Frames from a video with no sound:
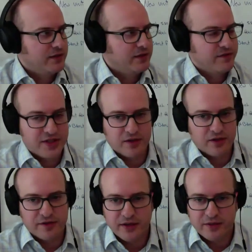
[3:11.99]
physical
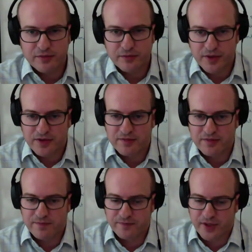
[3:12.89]
thing was
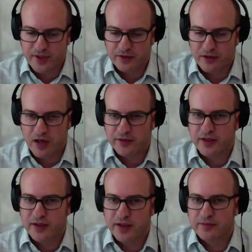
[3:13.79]
long
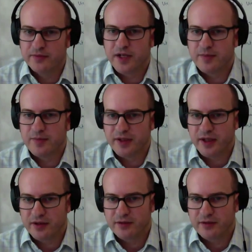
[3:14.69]
and complicated